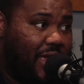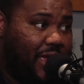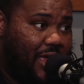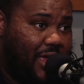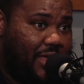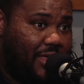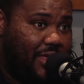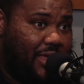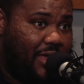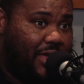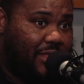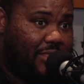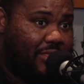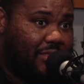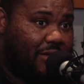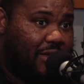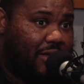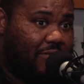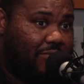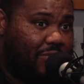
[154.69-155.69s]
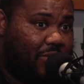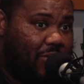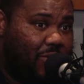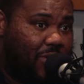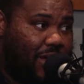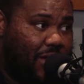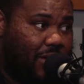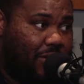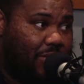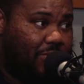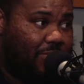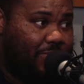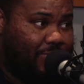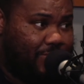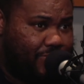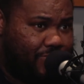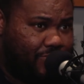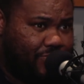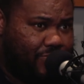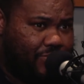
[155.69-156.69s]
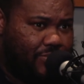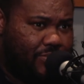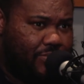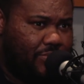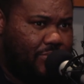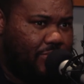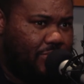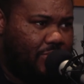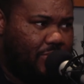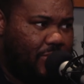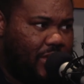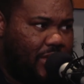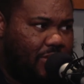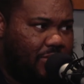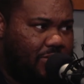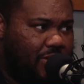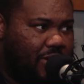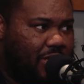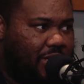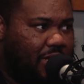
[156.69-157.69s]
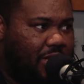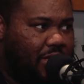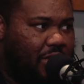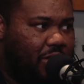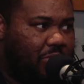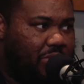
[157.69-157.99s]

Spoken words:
And yeah, I thought after a while, he was going to let it go.